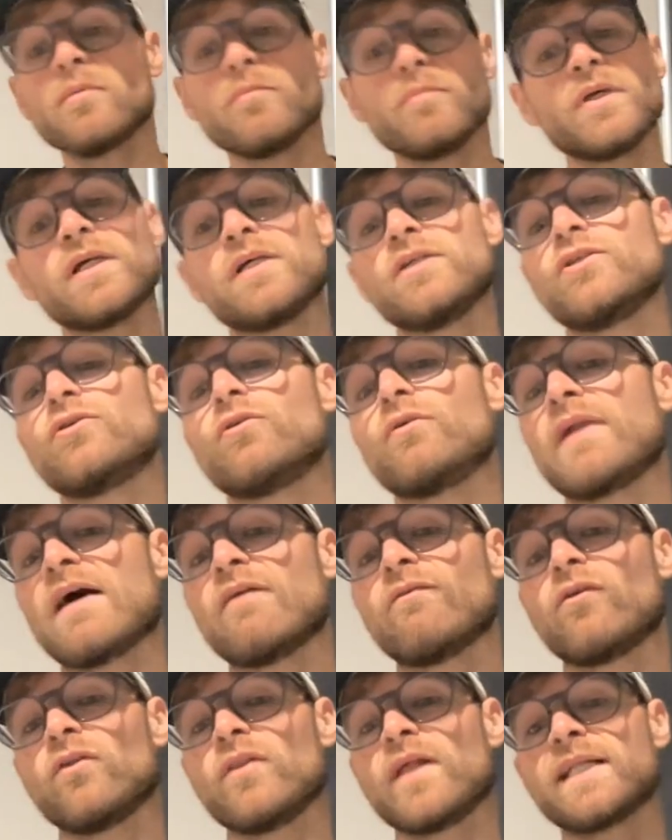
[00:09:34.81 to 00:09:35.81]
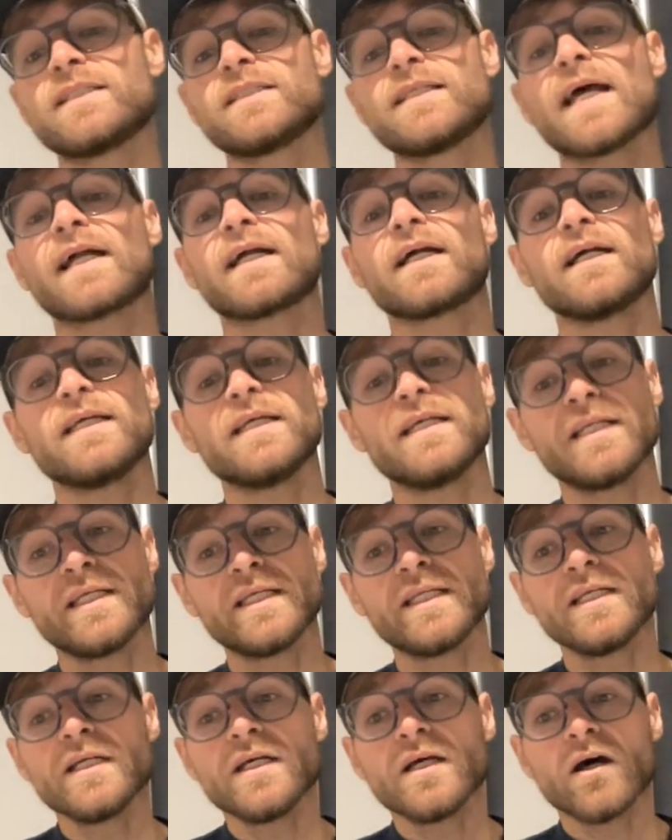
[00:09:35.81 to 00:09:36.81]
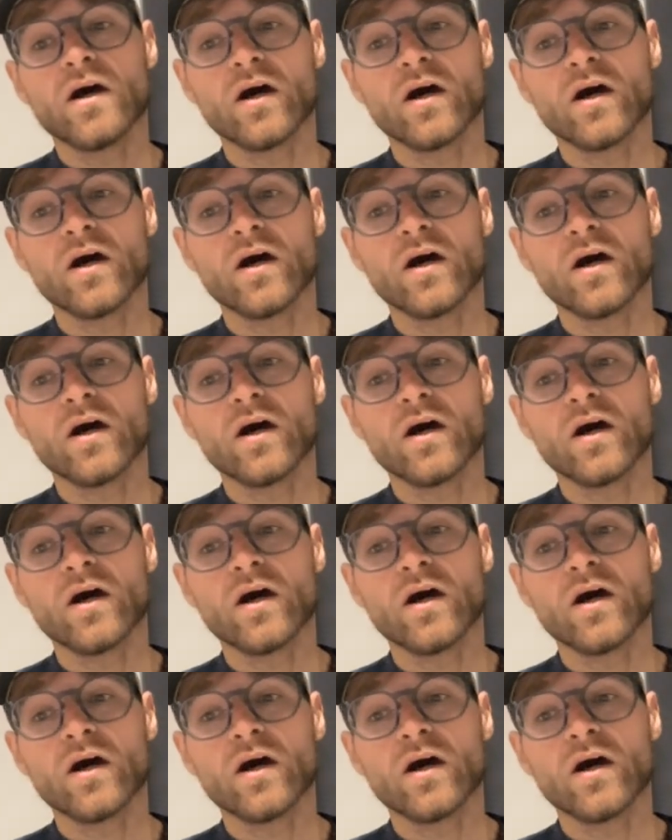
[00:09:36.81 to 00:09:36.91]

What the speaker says: because you don't have all that stack height in it.